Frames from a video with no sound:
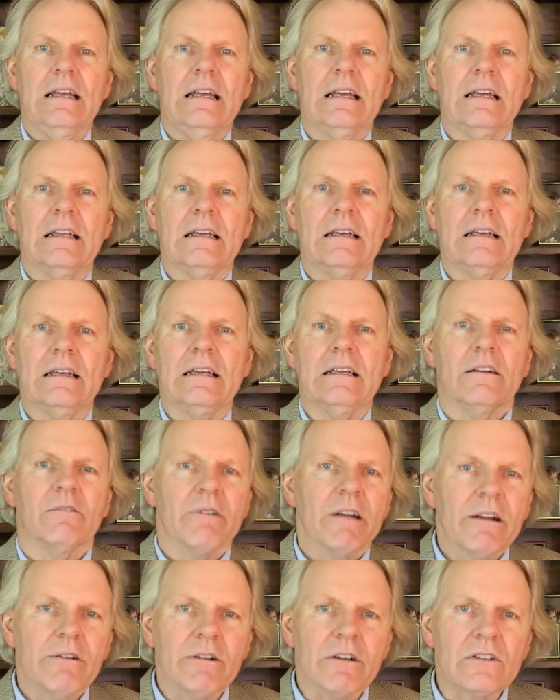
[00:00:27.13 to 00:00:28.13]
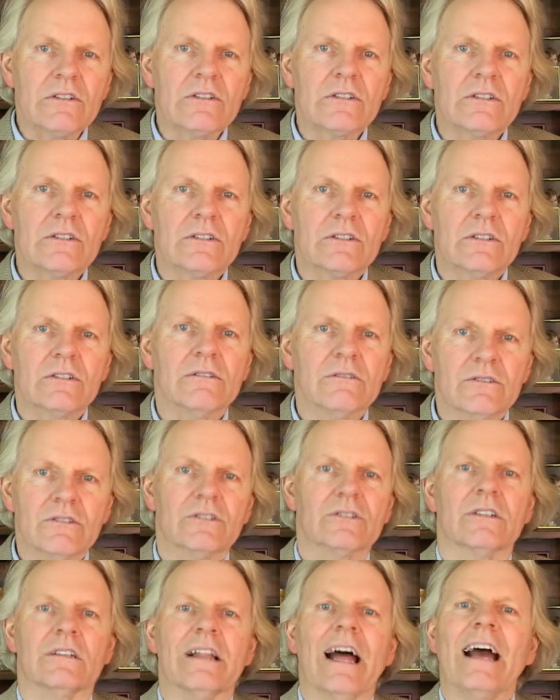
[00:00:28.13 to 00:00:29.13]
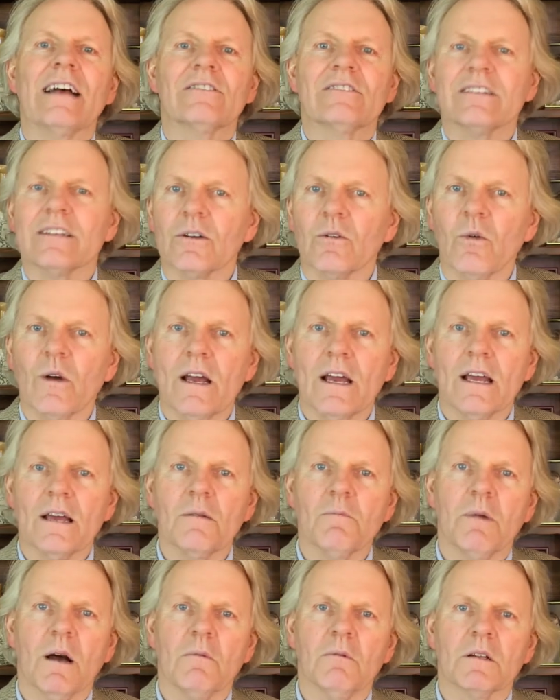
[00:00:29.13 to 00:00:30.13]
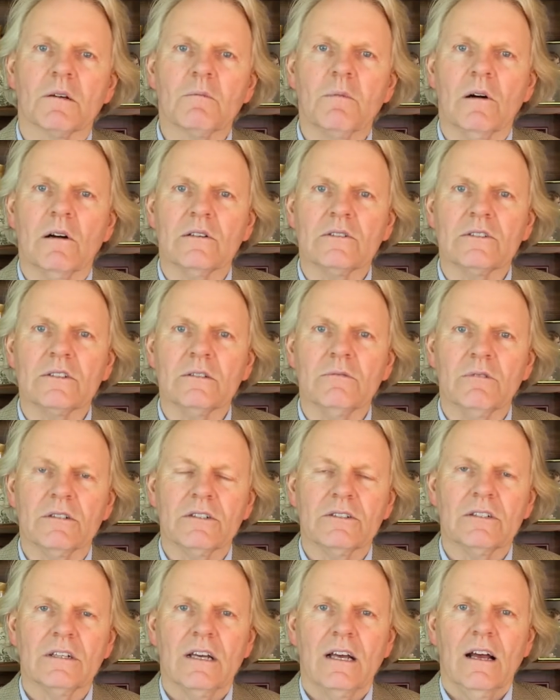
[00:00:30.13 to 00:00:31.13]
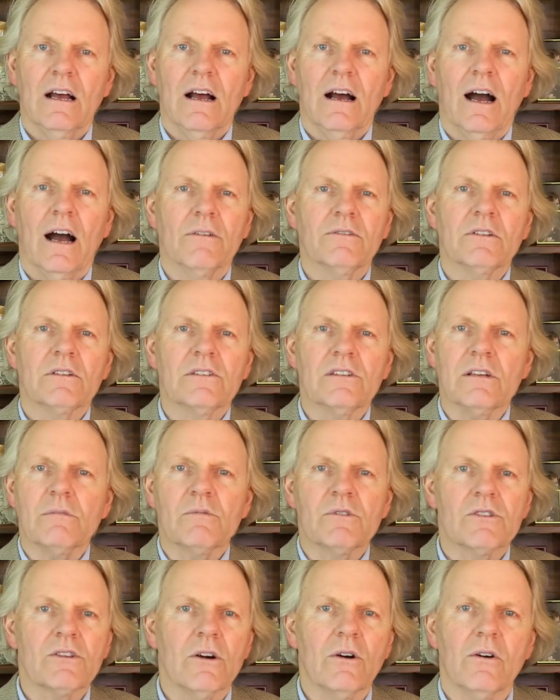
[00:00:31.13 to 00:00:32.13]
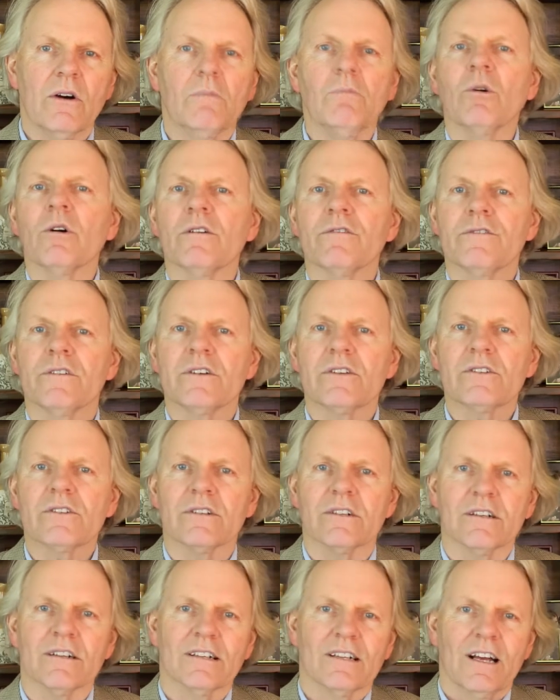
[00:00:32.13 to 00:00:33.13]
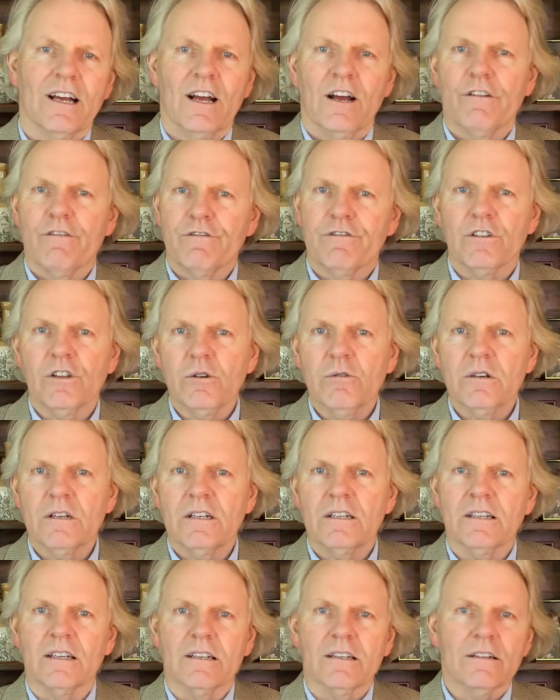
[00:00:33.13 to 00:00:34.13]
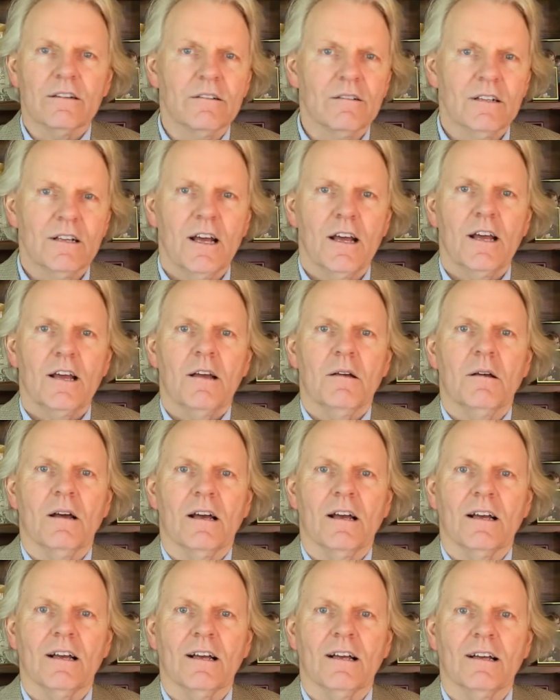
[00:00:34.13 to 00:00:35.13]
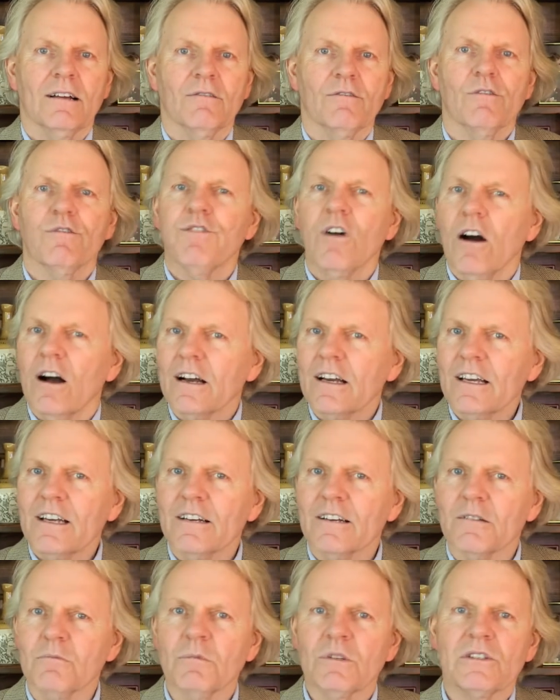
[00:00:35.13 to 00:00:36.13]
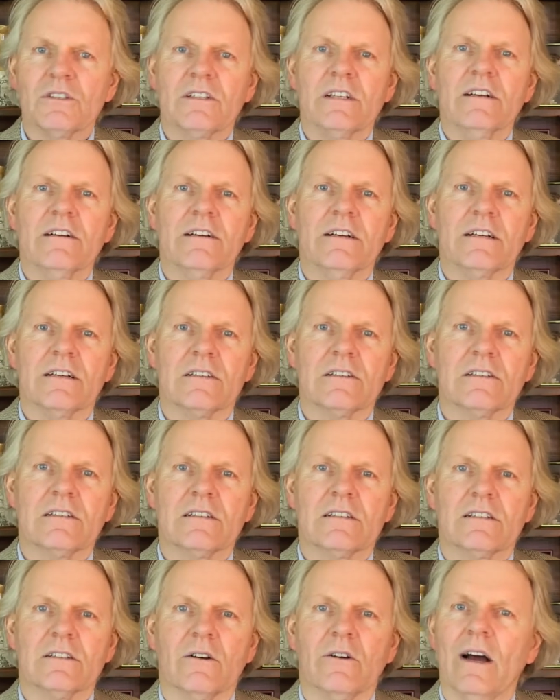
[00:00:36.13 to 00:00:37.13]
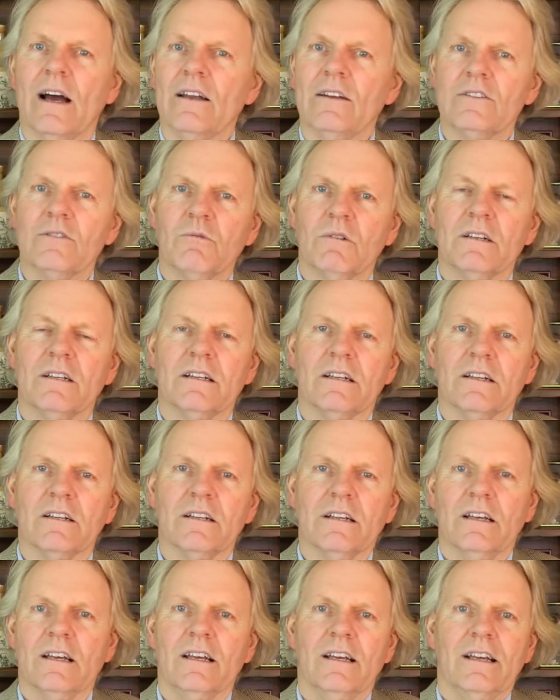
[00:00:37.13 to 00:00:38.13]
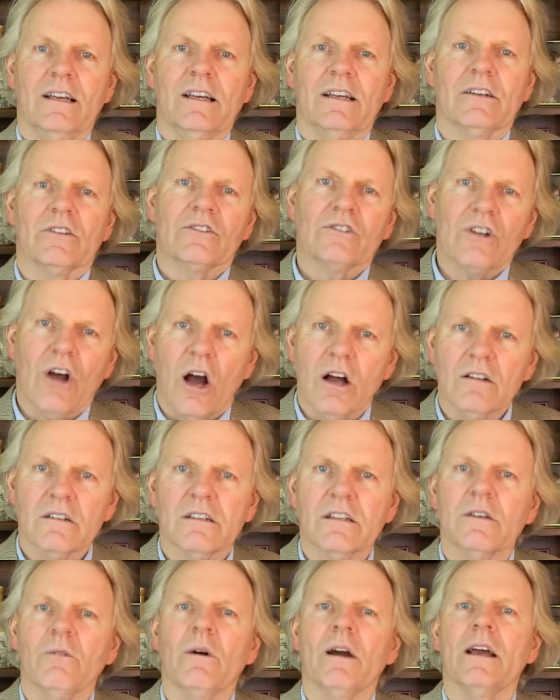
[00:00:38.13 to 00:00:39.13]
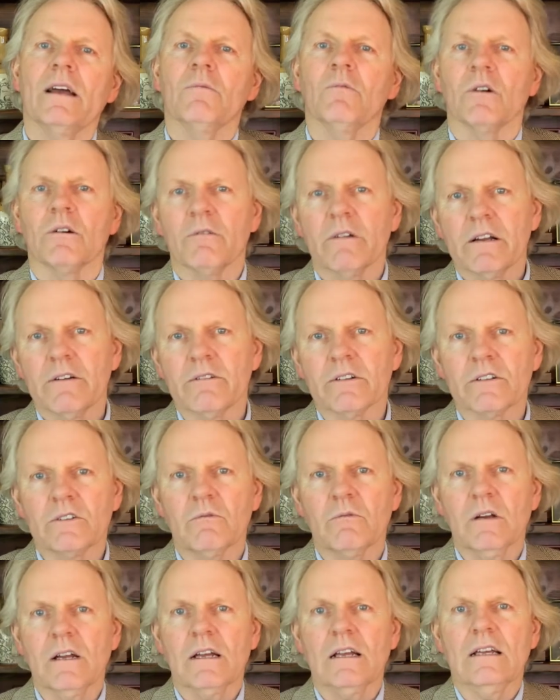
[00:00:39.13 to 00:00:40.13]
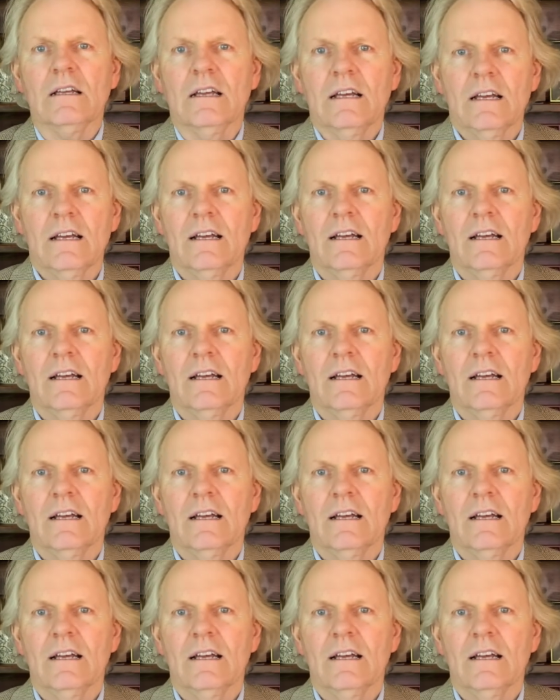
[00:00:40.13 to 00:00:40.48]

in a rigorous, scholastic way public policy, which often seems so amorphous or fluid, a little foggy or mysterious. So how does one in a scholarly way, a more rigorous way,